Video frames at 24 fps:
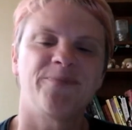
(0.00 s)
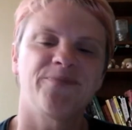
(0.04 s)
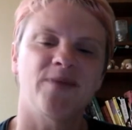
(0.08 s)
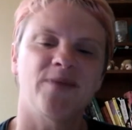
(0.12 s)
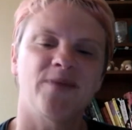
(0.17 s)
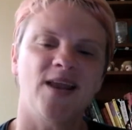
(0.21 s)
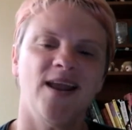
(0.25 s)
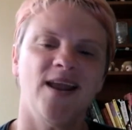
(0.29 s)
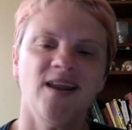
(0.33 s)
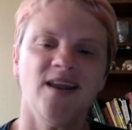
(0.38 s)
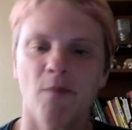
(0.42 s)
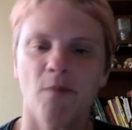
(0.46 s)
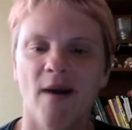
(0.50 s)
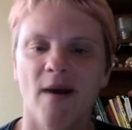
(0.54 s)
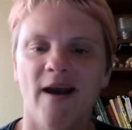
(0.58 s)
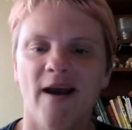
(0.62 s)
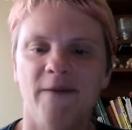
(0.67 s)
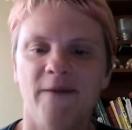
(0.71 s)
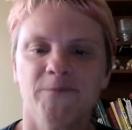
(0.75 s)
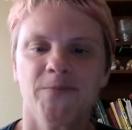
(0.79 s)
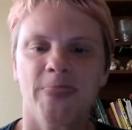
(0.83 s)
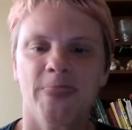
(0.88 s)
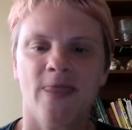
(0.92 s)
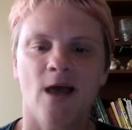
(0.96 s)
But anyway,
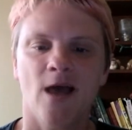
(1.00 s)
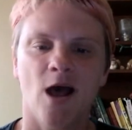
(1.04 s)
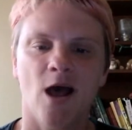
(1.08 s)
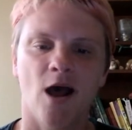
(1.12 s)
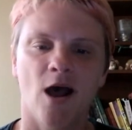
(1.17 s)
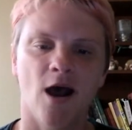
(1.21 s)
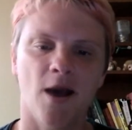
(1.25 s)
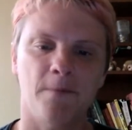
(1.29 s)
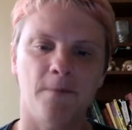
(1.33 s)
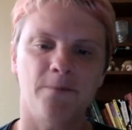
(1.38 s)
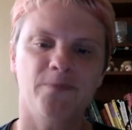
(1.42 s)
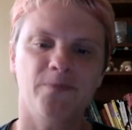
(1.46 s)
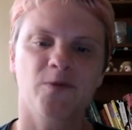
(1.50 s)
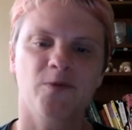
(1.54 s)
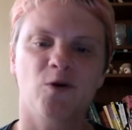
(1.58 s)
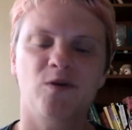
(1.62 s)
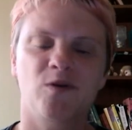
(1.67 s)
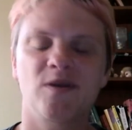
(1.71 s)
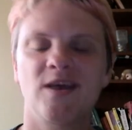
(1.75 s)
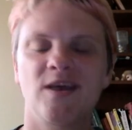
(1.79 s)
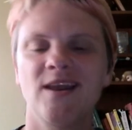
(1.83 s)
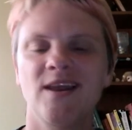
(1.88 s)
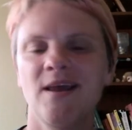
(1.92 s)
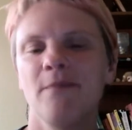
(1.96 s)

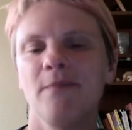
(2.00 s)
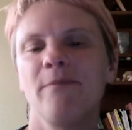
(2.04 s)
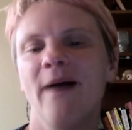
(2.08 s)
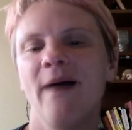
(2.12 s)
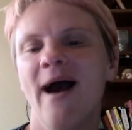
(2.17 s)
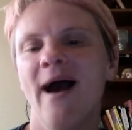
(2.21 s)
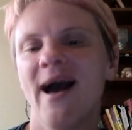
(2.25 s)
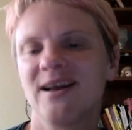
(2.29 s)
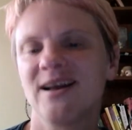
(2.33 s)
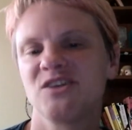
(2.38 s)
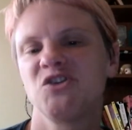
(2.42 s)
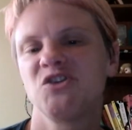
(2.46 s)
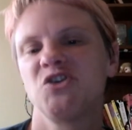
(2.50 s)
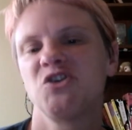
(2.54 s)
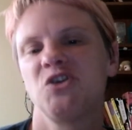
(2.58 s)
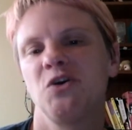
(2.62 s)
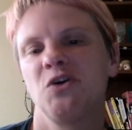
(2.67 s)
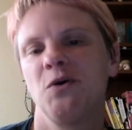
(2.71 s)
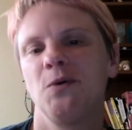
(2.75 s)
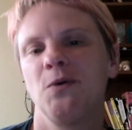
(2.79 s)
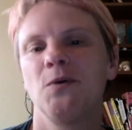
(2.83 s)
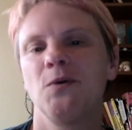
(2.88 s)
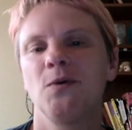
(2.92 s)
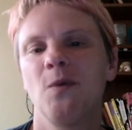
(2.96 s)
getting back
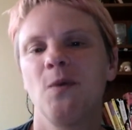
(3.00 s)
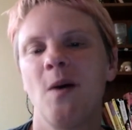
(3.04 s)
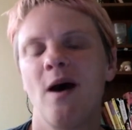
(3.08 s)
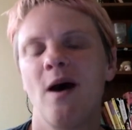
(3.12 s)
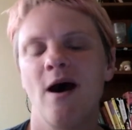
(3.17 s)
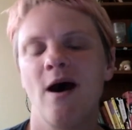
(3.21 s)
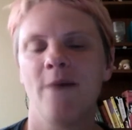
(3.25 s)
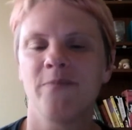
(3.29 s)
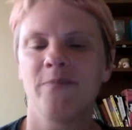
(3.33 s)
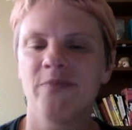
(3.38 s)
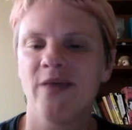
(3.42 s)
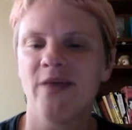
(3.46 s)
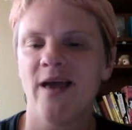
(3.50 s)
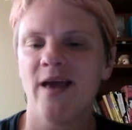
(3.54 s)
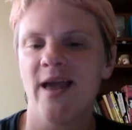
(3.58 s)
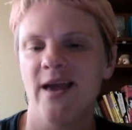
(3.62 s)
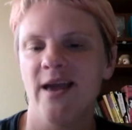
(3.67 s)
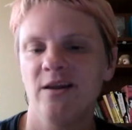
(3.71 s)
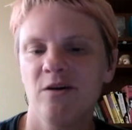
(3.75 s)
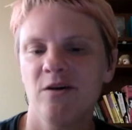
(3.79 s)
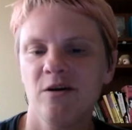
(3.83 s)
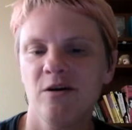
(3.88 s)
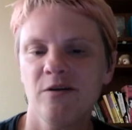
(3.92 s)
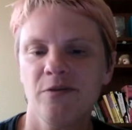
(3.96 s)
to the
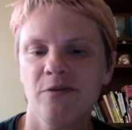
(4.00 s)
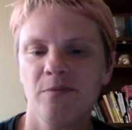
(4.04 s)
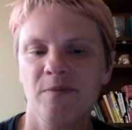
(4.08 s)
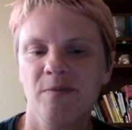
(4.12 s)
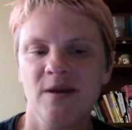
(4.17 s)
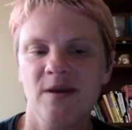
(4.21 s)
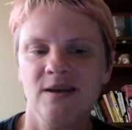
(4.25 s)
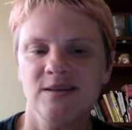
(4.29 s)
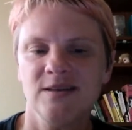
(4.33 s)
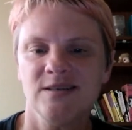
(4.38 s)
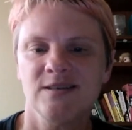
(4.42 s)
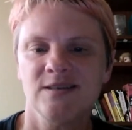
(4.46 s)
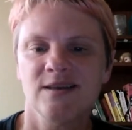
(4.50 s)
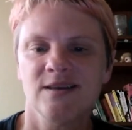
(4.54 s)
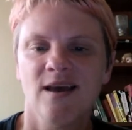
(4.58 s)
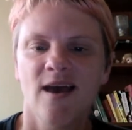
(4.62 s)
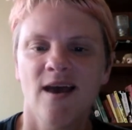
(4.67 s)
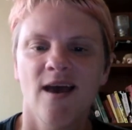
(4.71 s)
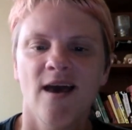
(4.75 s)
hater piece,